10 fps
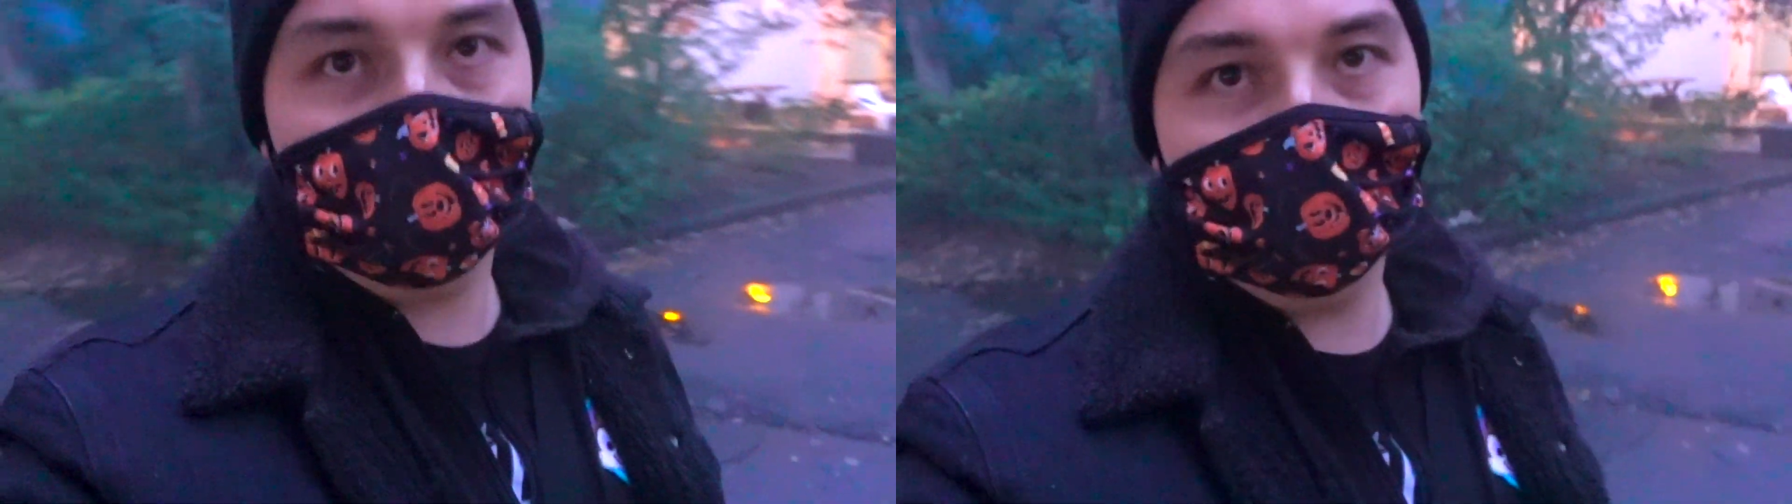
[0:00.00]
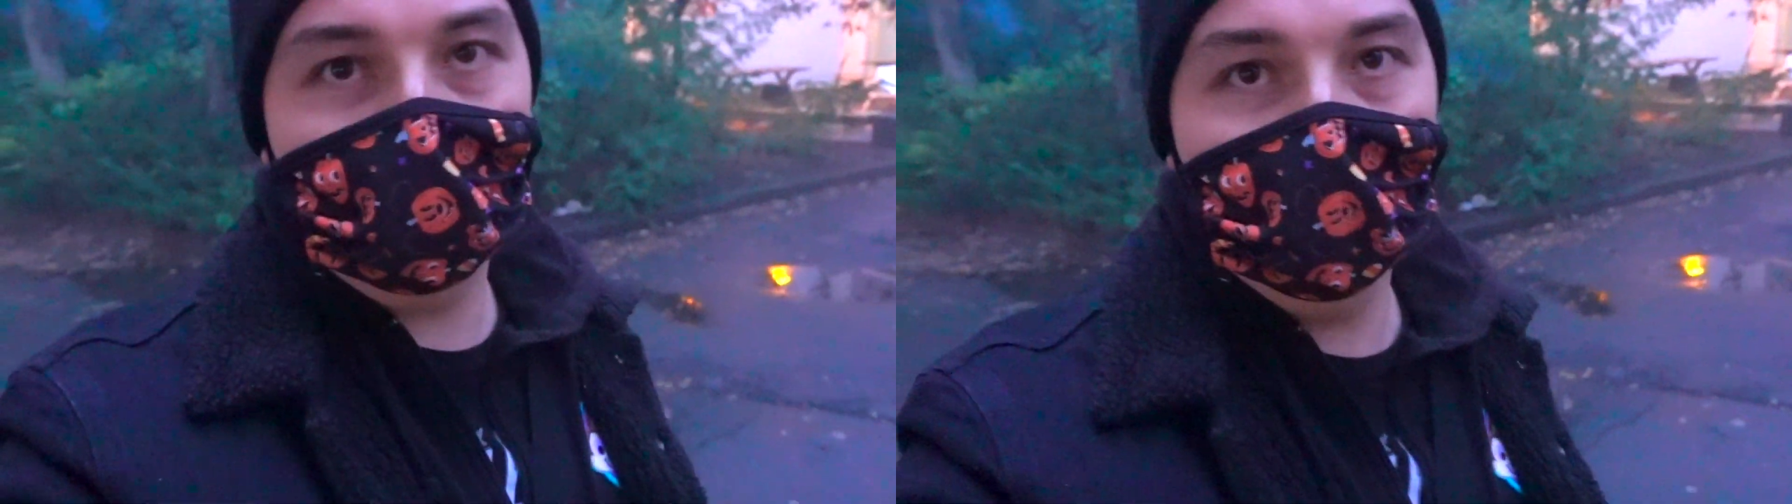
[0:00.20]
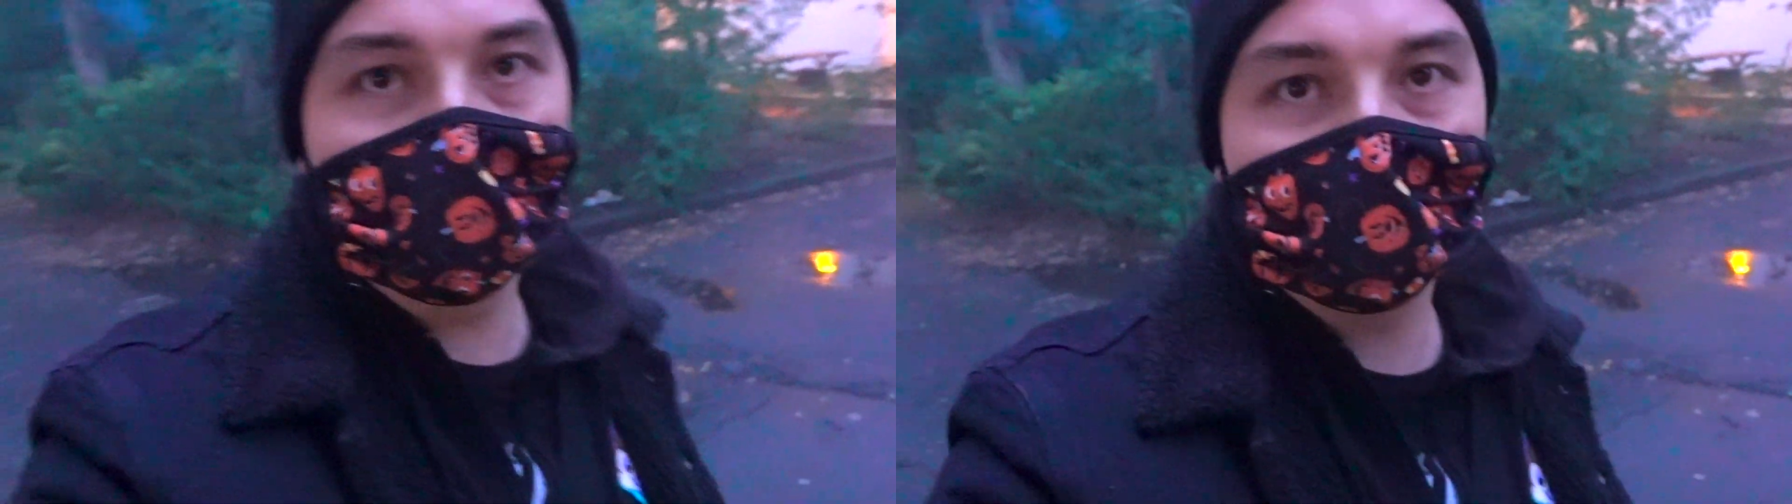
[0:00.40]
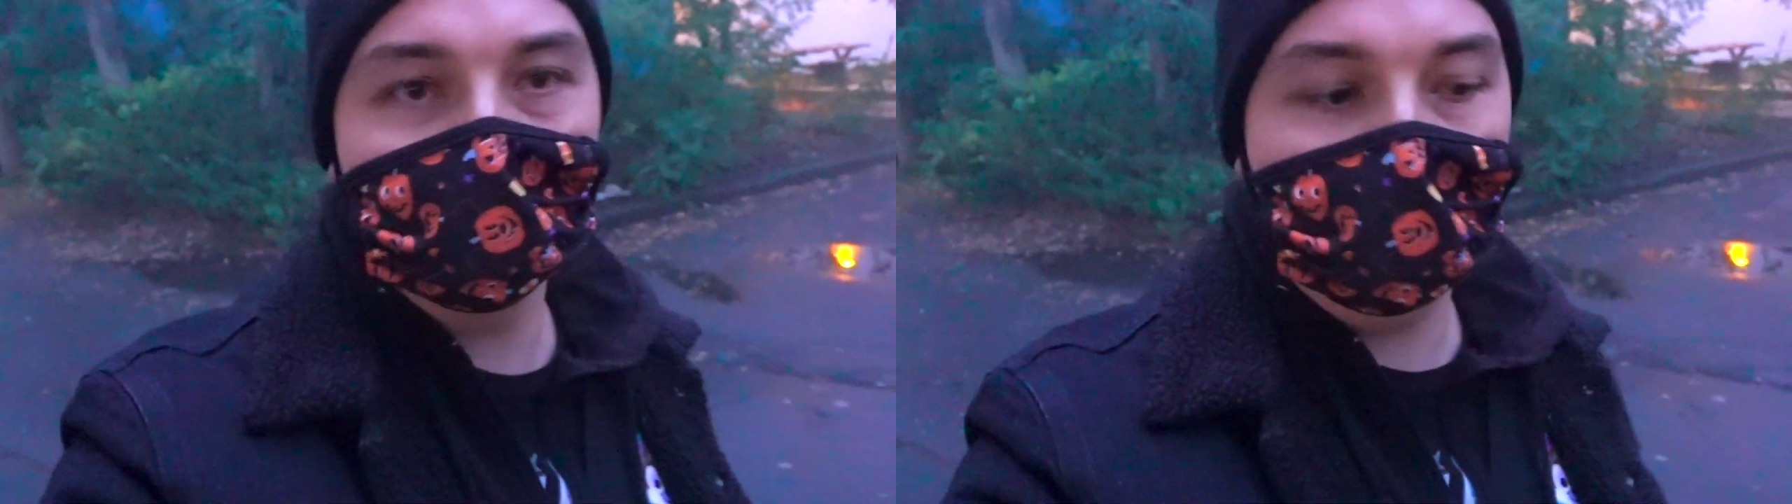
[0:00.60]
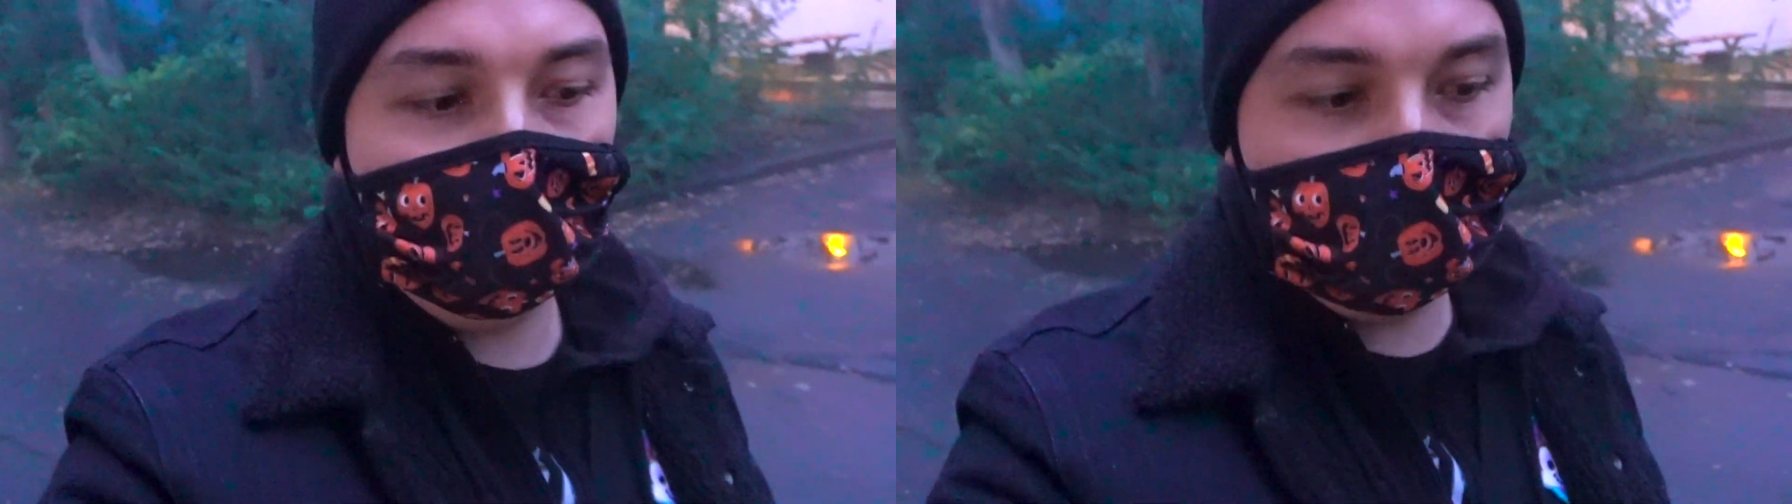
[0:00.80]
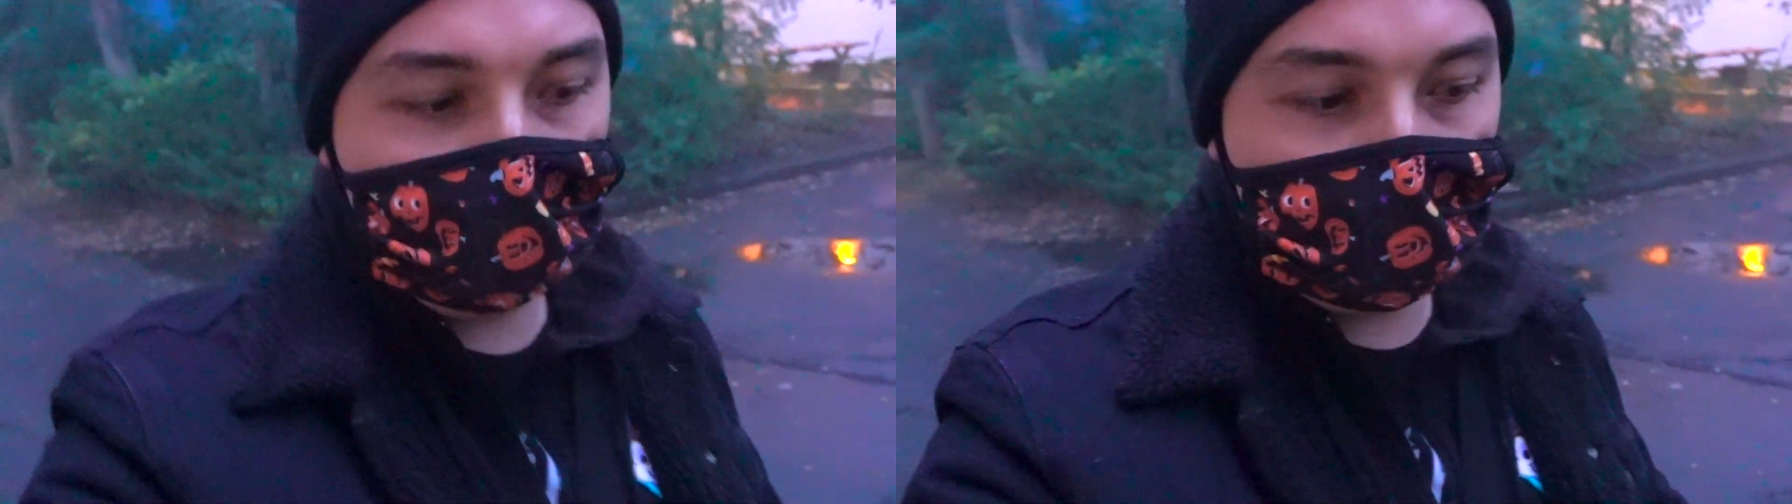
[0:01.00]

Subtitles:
gonna go into is